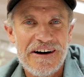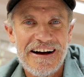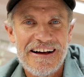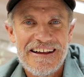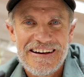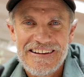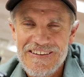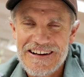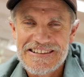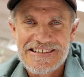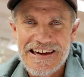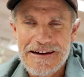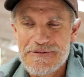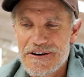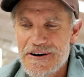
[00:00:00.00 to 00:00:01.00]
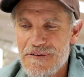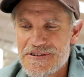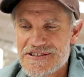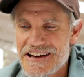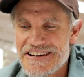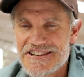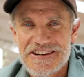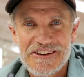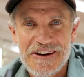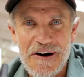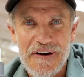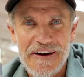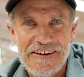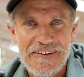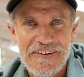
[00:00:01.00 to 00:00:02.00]
I'd like to keep the conversation
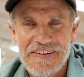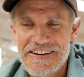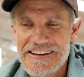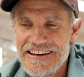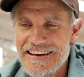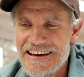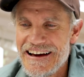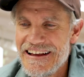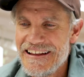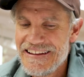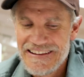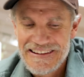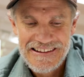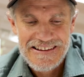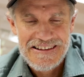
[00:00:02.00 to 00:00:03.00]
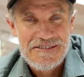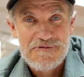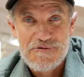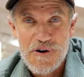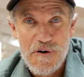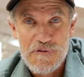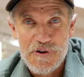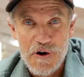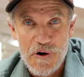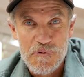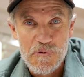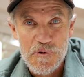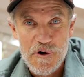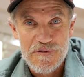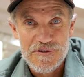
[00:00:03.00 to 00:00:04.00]
going on here. Frothing
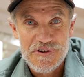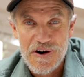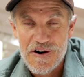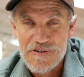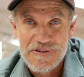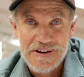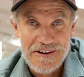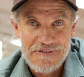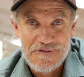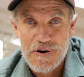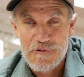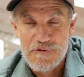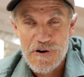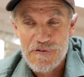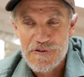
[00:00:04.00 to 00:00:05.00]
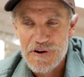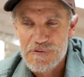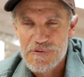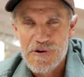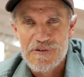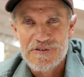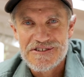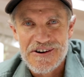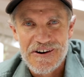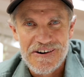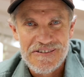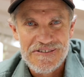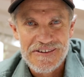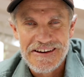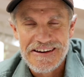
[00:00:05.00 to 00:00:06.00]
on water photography. If you're frothing on water
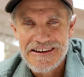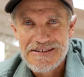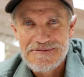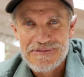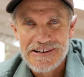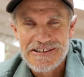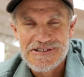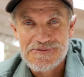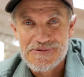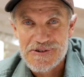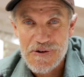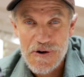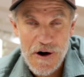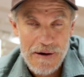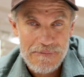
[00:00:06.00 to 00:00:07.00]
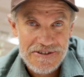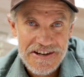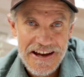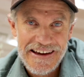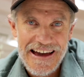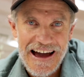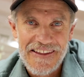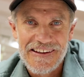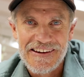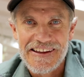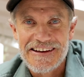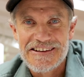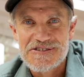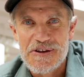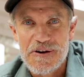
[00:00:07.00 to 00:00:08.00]
photography, please subscribe. Check out the
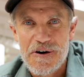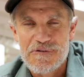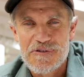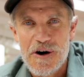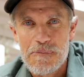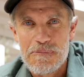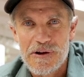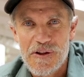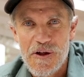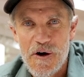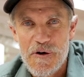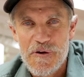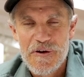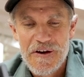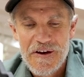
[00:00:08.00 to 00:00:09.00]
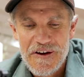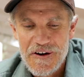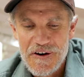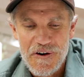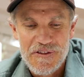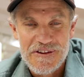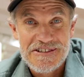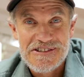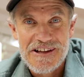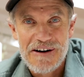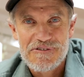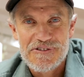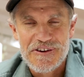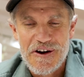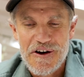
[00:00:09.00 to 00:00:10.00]
links that I've got below on the
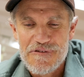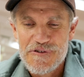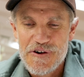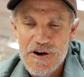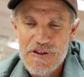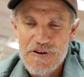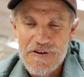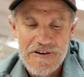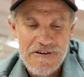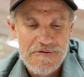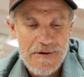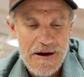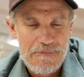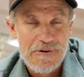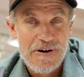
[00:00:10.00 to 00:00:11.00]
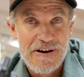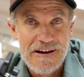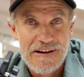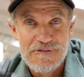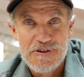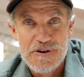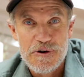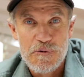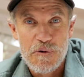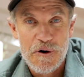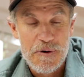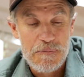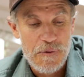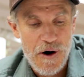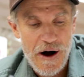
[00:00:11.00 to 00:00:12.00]
stuff to go further. And remember, if you
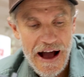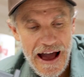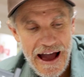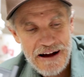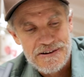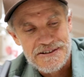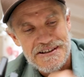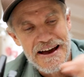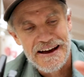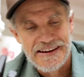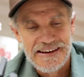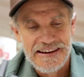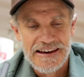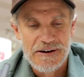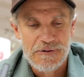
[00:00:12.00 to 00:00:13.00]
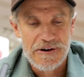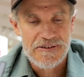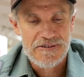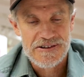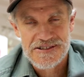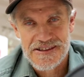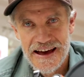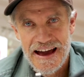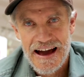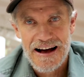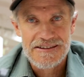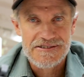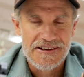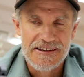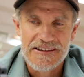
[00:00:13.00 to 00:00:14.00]
want to buy Aquatech gear, whether it's the
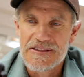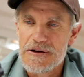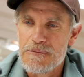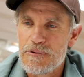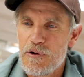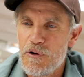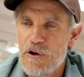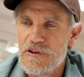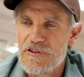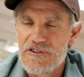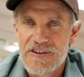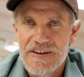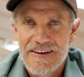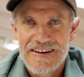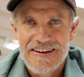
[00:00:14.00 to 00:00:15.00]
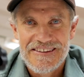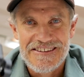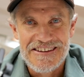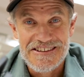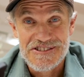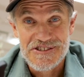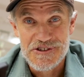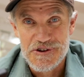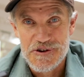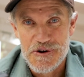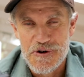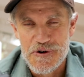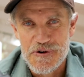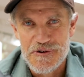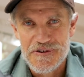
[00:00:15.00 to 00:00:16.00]
housing, the ports, this
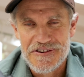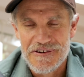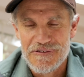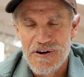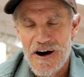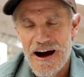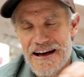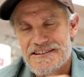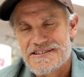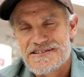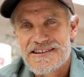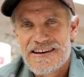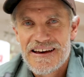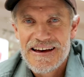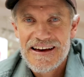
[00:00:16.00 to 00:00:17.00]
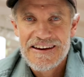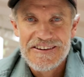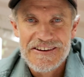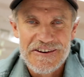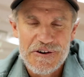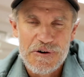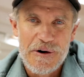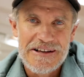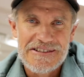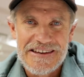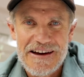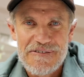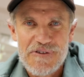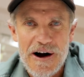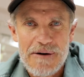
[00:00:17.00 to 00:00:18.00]
new device, you can always
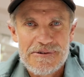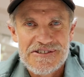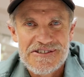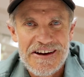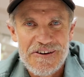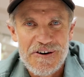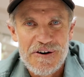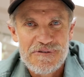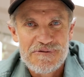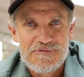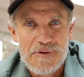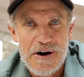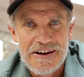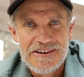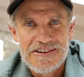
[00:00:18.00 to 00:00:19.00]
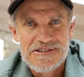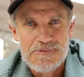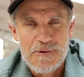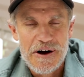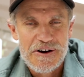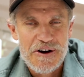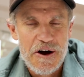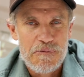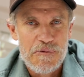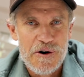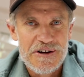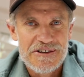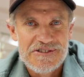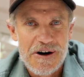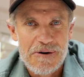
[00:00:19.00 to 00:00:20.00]
get 5% off by using my code
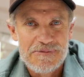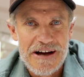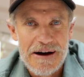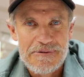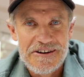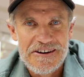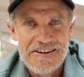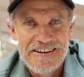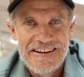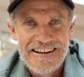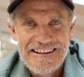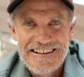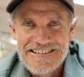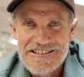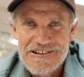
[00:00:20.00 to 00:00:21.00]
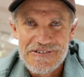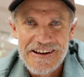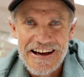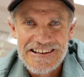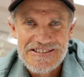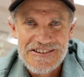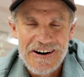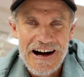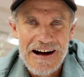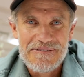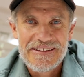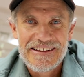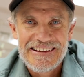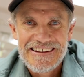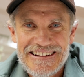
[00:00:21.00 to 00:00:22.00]
word TOMW. Till next time,
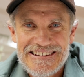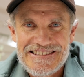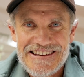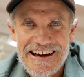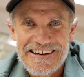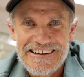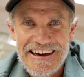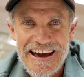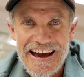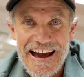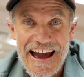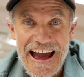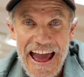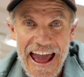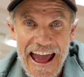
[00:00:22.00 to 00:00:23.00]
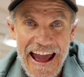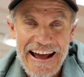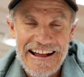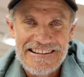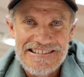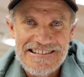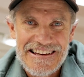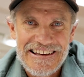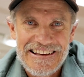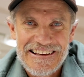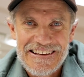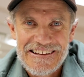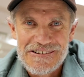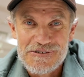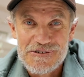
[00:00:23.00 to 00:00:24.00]
take care, and
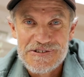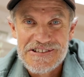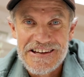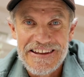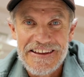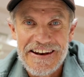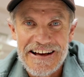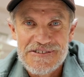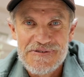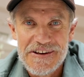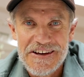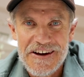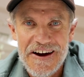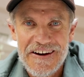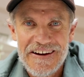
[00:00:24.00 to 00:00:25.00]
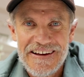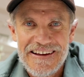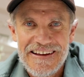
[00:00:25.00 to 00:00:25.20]
we'll see you in the next video.